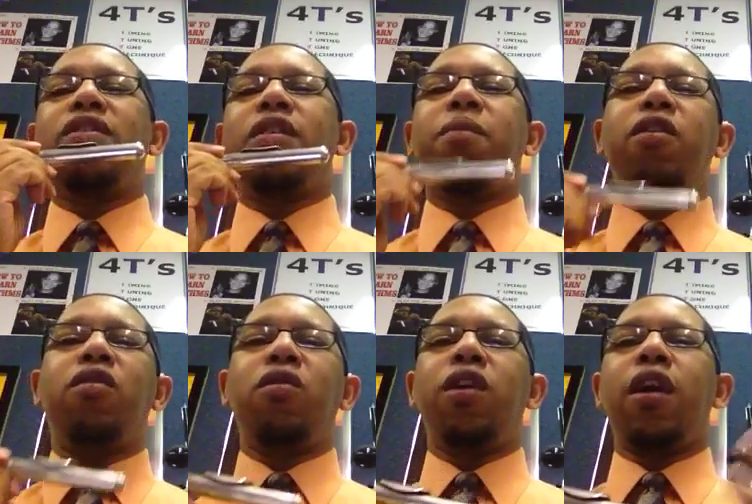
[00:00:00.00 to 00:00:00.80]
Similar
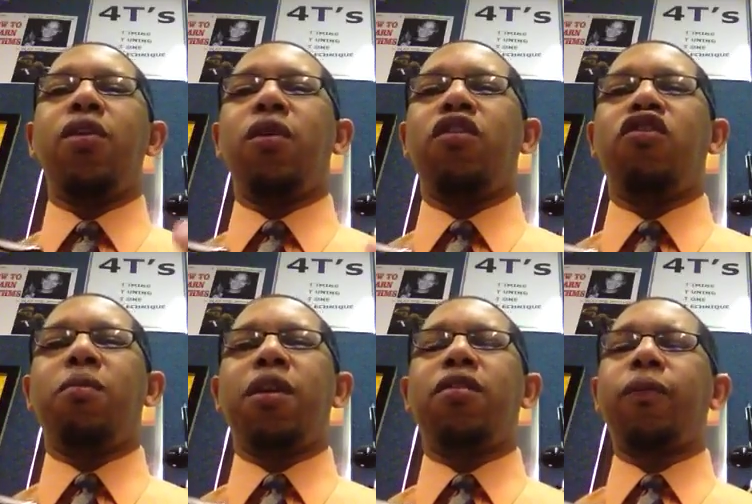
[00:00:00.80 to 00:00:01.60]
to the other
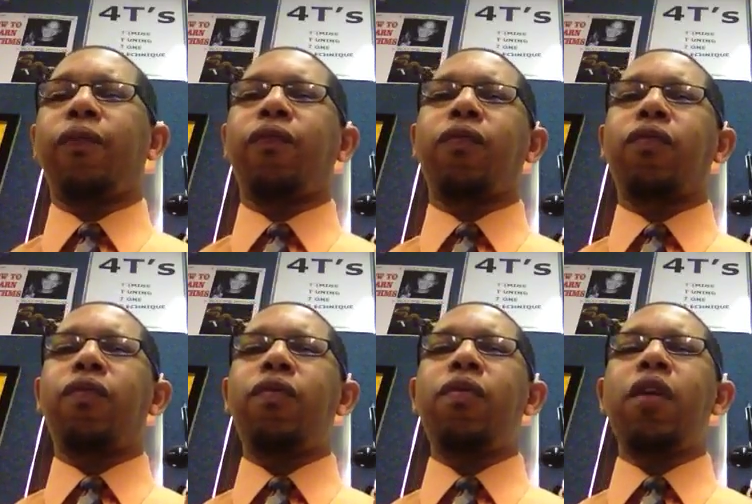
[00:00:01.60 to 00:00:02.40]
instruments,
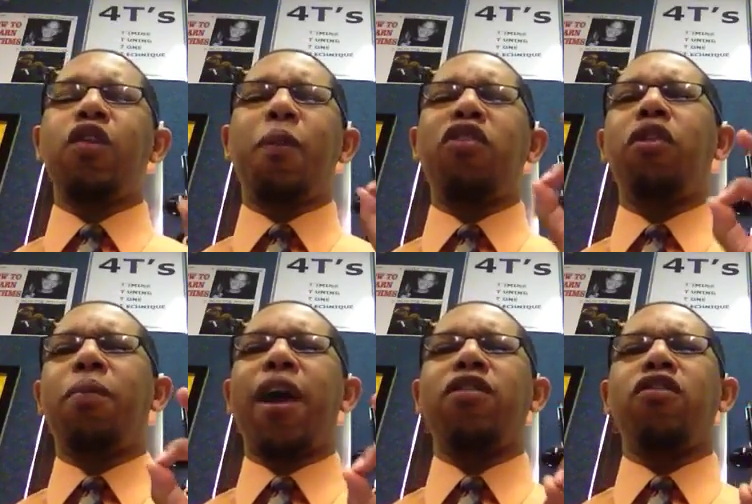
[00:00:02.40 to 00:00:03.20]
especially
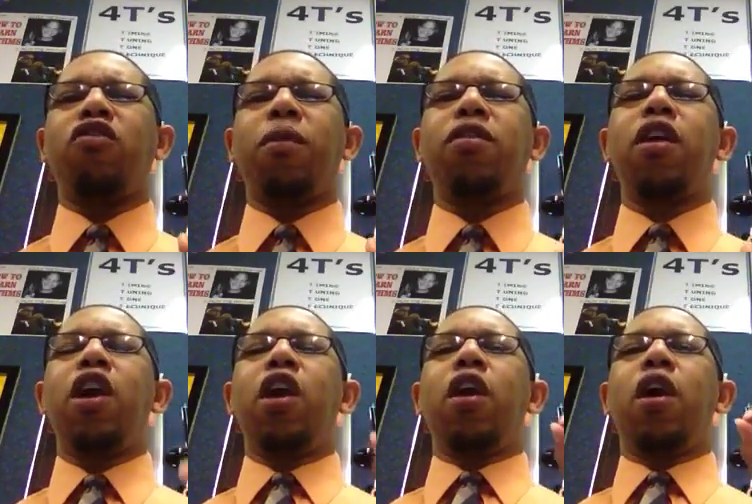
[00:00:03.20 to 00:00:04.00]
brass instruments,
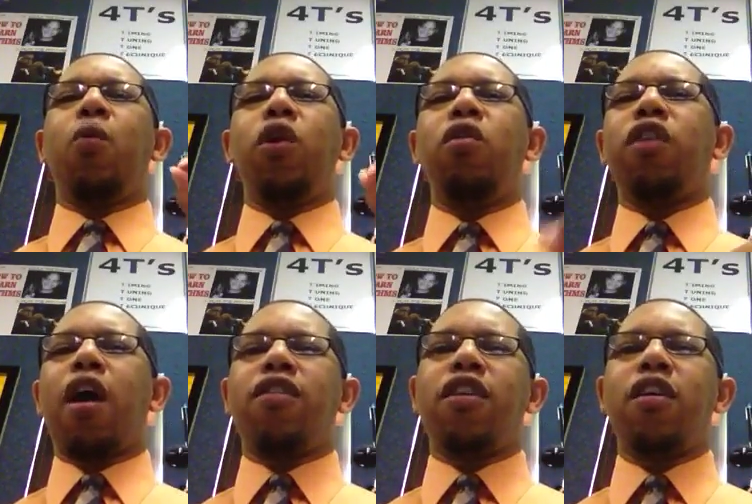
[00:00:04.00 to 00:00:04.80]
we use
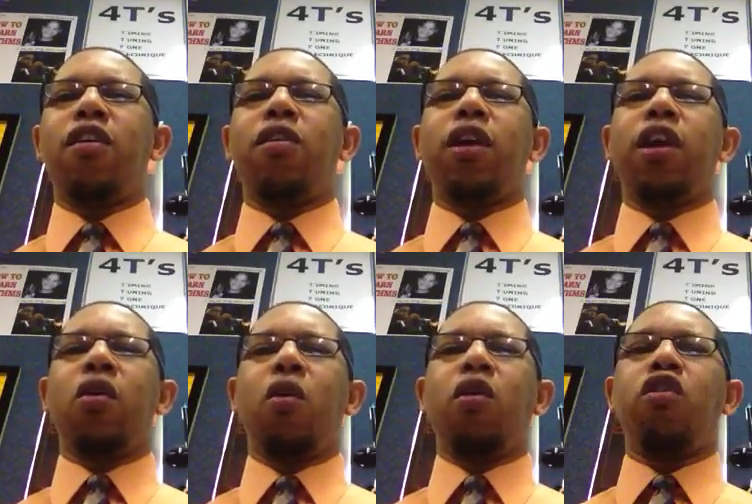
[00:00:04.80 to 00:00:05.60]
our tongue in
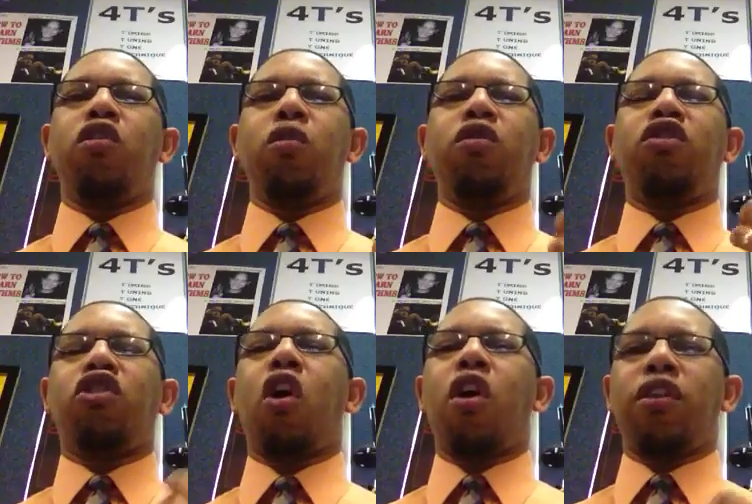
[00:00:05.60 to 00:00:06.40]
order to
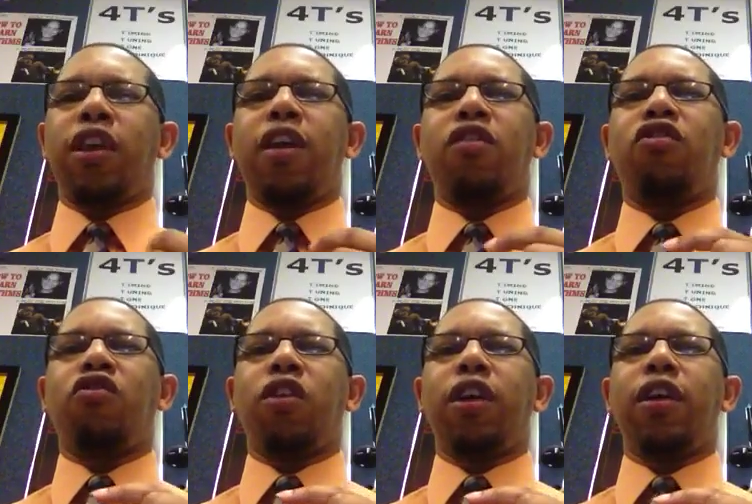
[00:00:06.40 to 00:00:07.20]
start the air
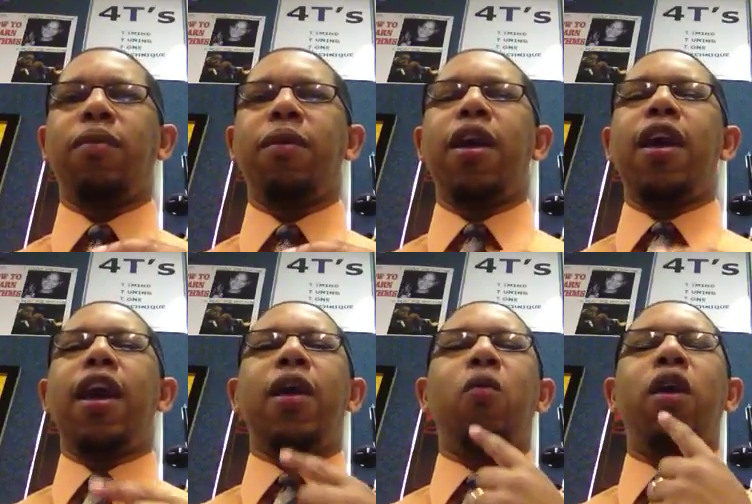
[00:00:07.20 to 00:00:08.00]
stream.
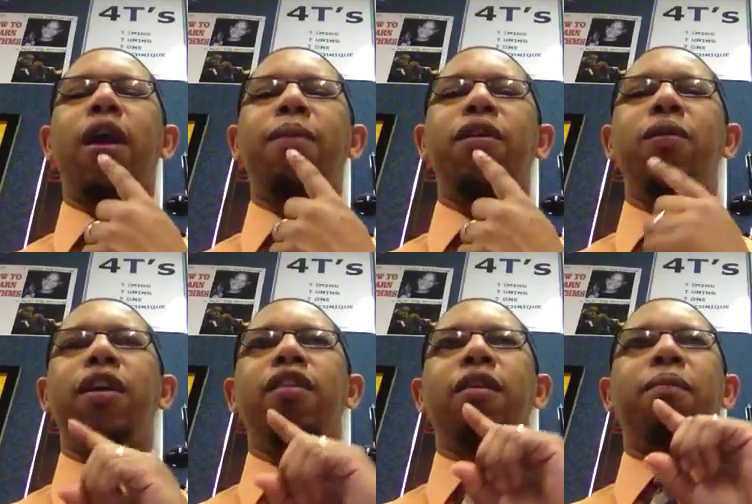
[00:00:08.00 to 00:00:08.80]
And what I'm doing
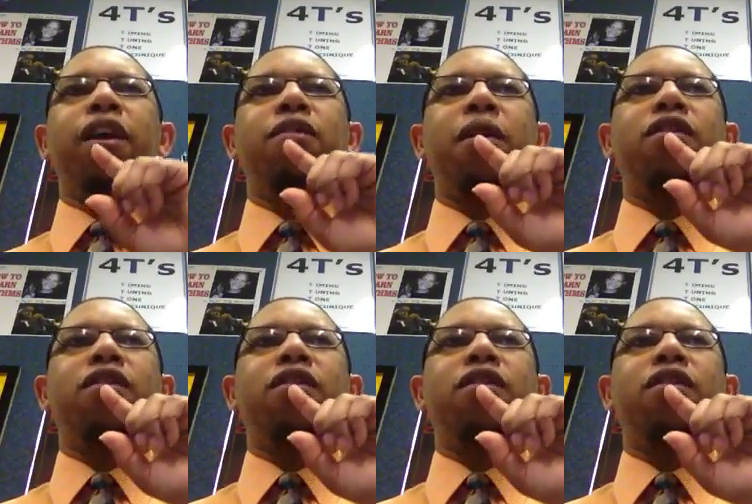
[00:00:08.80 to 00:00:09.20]
is I'm placing my